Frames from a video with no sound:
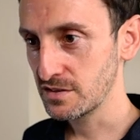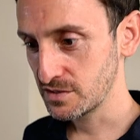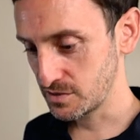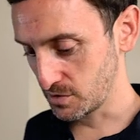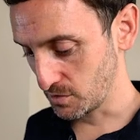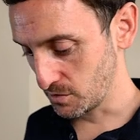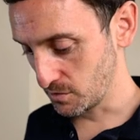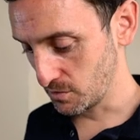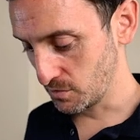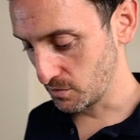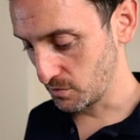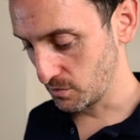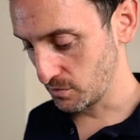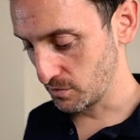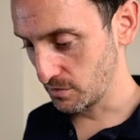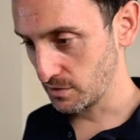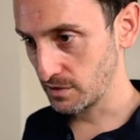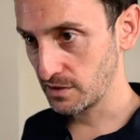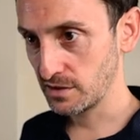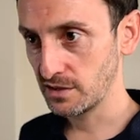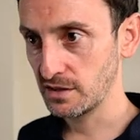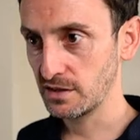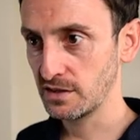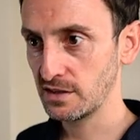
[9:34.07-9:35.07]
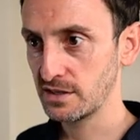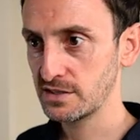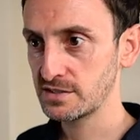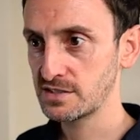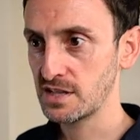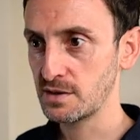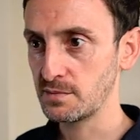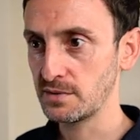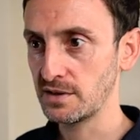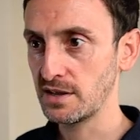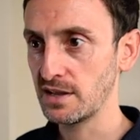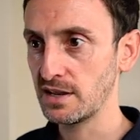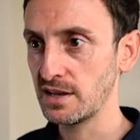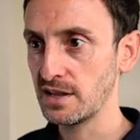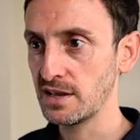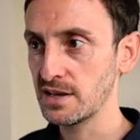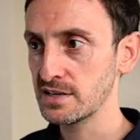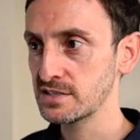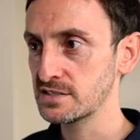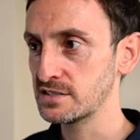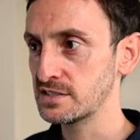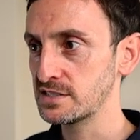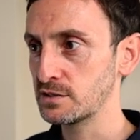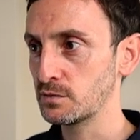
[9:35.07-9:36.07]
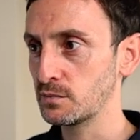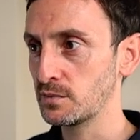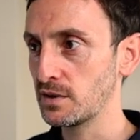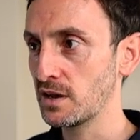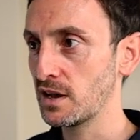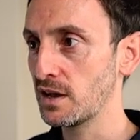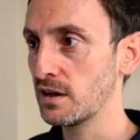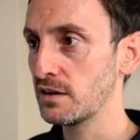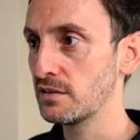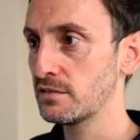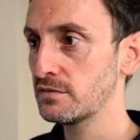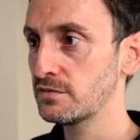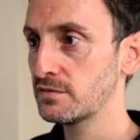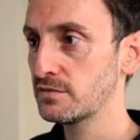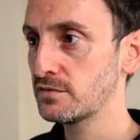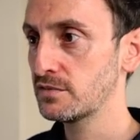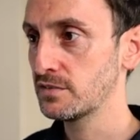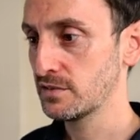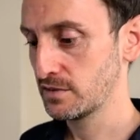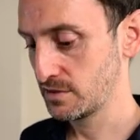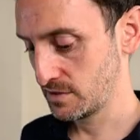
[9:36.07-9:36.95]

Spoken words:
So let's type in ls and see what we have.